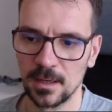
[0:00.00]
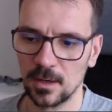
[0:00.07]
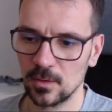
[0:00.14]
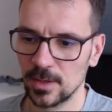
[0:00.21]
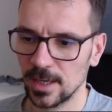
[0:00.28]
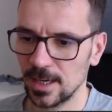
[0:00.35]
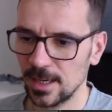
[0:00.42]

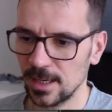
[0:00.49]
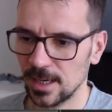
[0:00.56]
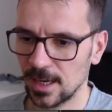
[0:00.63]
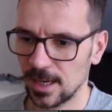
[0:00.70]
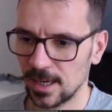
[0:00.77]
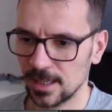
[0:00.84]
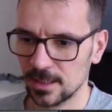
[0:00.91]
Okay,
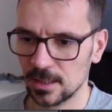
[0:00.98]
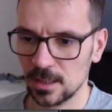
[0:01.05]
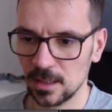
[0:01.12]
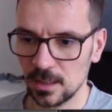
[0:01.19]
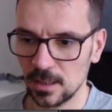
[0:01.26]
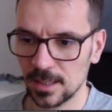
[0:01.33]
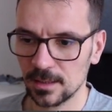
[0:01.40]
and
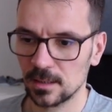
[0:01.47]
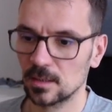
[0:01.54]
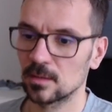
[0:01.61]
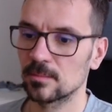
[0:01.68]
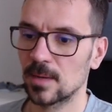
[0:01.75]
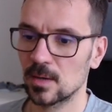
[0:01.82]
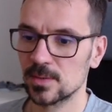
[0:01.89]
here at the
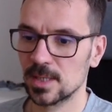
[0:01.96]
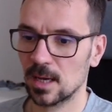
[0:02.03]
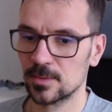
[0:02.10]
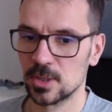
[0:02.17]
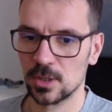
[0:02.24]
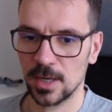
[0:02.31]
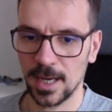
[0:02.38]
on mouse
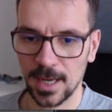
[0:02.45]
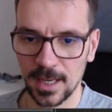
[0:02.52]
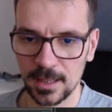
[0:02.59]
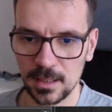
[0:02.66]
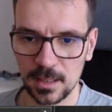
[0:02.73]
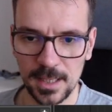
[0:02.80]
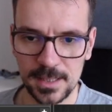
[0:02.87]
capture
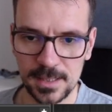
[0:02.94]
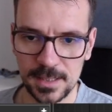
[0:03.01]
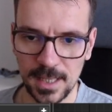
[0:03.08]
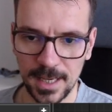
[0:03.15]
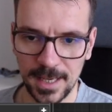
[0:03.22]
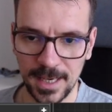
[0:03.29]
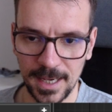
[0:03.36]
end, let's
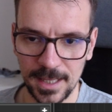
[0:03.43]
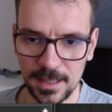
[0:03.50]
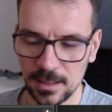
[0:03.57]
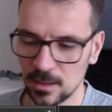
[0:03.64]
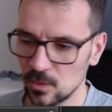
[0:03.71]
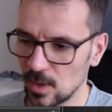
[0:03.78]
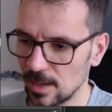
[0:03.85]

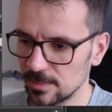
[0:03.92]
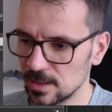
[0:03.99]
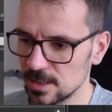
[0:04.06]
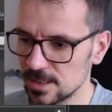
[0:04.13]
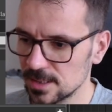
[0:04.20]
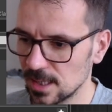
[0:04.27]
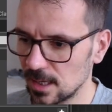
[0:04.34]
again grab
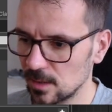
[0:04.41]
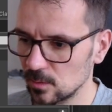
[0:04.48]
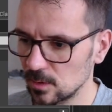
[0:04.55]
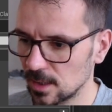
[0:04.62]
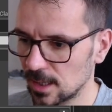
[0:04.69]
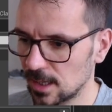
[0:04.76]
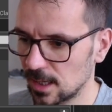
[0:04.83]
this
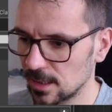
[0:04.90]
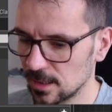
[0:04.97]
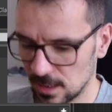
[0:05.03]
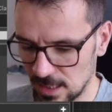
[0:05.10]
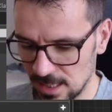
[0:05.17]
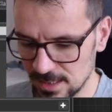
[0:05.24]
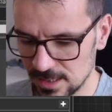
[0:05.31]
sound and
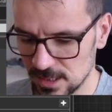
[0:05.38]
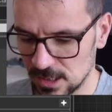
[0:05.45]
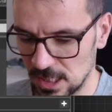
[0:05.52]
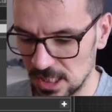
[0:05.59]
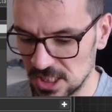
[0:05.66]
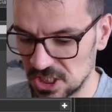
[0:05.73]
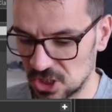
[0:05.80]
let's
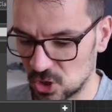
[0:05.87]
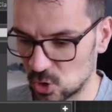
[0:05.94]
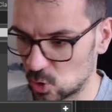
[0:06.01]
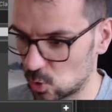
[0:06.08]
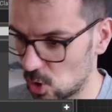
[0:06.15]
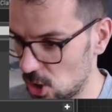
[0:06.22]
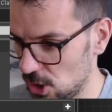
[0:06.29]

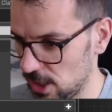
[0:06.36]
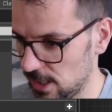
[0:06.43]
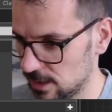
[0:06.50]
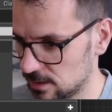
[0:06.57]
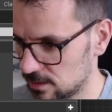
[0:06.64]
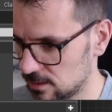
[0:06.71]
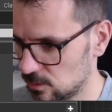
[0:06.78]
destroy
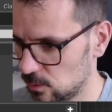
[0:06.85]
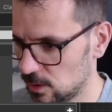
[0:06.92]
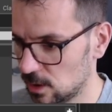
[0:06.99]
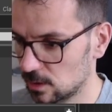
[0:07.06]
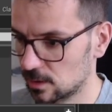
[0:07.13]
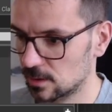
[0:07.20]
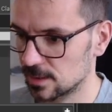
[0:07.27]
it. We're
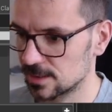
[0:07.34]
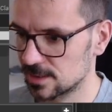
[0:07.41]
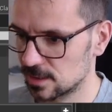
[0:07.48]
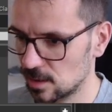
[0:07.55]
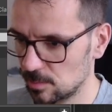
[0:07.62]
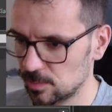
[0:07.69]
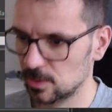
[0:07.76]
not gonna
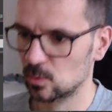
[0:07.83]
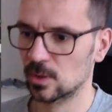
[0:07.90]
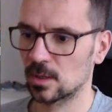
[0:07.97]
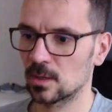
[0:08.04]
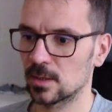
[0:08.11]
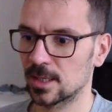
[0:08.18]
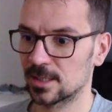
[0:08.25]
stop it, we're
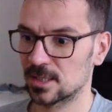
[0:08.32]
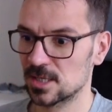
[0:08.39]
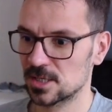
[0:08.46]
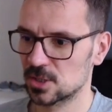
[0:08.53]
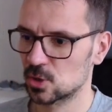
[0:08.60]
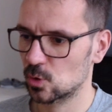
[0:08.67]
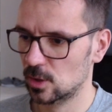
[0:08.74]
gonna
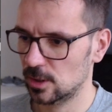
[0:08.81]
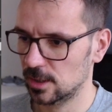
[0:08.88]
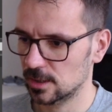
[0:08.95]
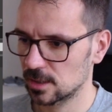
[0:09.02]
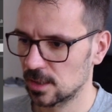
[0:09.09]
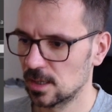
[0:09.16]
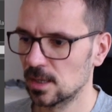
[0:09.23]
destroy
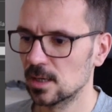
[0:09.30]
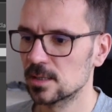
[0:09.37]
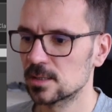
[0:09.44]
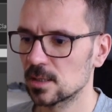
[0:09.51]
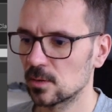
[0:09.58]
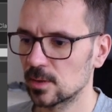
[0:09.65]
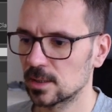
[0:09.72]
it,
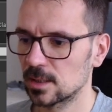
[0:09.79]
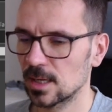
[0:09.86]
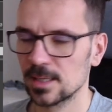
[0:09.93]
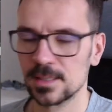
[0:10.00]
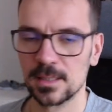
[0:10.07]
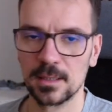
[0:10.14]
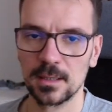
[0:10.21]
so it
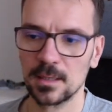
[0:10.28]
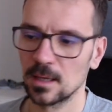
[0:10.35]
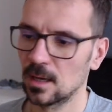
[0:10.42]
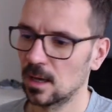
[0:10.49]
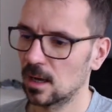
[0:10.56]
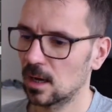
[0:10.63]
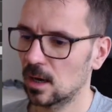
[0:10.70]
doesn't
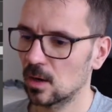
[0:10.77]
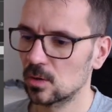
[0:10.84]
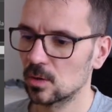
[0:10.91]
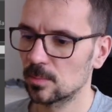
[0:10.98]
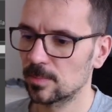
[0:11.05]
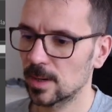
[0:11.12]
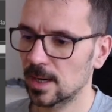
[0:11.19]

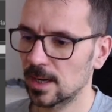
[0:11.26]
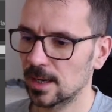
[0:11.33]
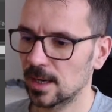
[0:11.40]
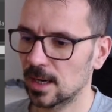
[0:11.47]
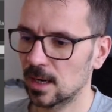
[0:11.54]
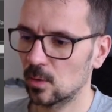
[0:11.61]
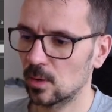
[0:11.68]
occupy
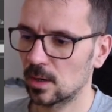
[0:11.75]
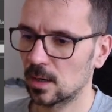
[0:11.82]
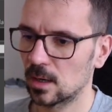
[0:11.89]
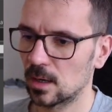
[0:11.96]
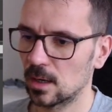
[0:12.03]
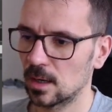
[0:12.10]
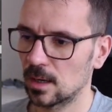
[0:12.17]

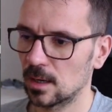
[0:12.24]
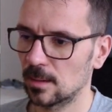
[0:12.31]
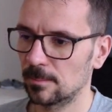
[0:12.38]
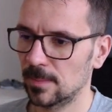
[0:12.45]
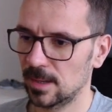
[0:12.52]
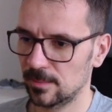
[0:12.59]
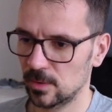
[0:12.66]
our
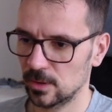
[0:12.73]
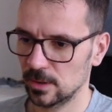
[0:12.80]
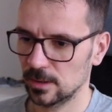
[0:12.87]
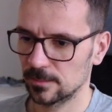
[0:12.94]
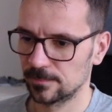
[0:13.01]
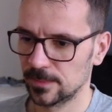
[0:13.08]
memory.